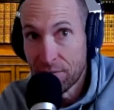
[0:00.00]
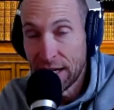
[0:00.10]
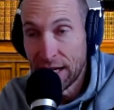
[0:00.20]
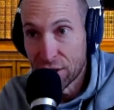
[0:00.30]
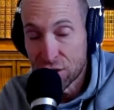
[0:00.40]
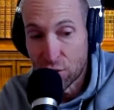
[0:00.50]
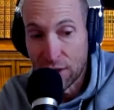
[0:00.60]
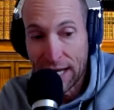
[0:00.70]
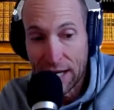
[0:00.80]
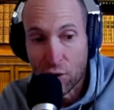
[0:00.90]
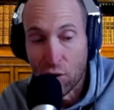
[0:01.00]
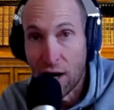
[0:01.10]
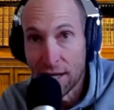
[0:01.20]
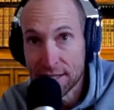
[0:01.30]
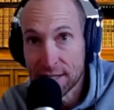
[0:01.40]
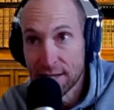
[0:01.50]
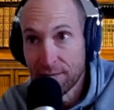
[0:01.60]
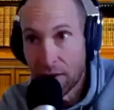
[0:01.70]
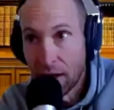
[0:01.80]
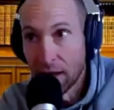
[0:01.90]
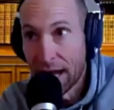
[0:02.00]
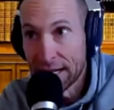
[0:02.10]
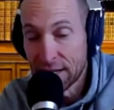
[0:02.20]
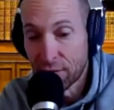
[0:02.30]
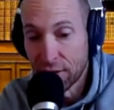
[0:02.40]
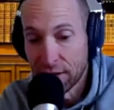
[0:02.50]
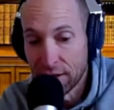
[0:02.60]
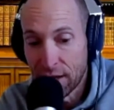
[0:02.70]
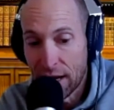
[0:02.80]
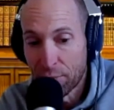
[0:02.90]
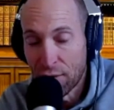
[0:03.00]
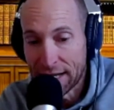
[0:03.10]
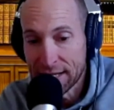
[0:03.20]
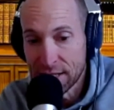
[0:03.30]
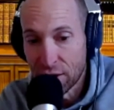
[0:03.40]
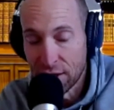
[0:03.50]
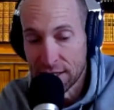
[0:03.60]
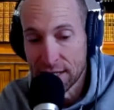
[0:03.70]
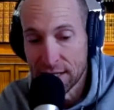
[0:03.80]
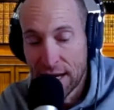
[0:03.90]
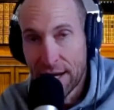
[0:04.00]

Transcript: the industry and across a lot of different uh, practice areas